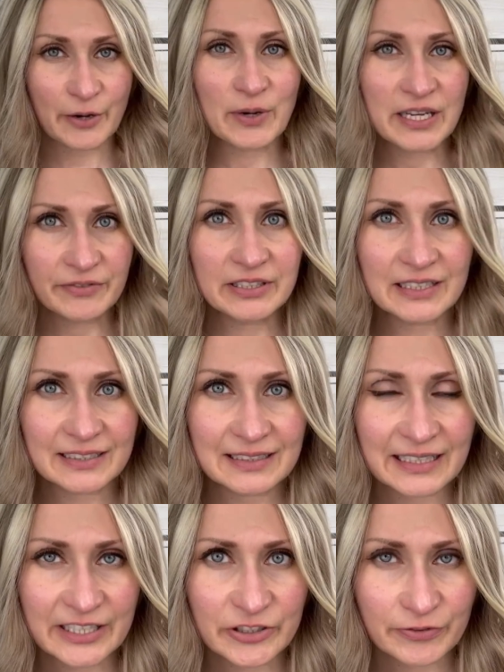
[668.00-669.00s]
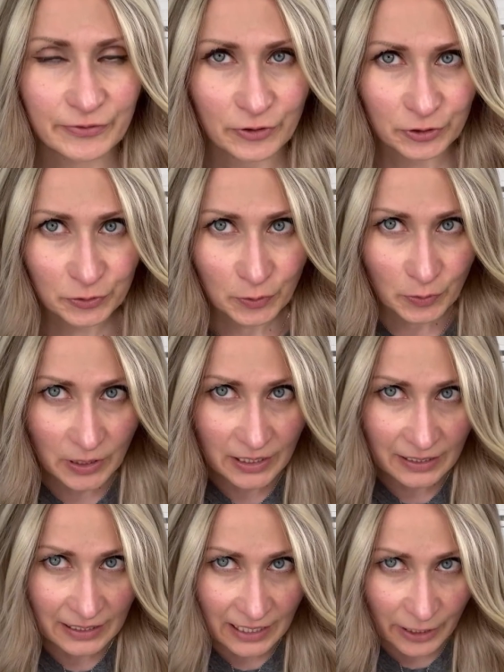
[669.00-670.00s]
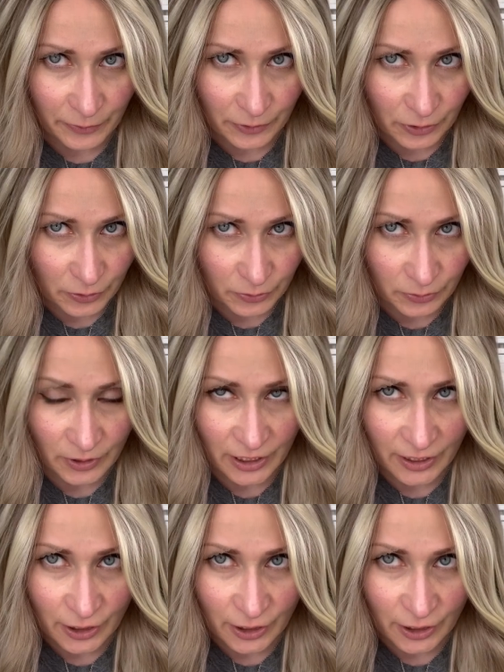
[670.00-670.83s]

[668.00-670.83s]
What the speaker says: having that lace front will allow you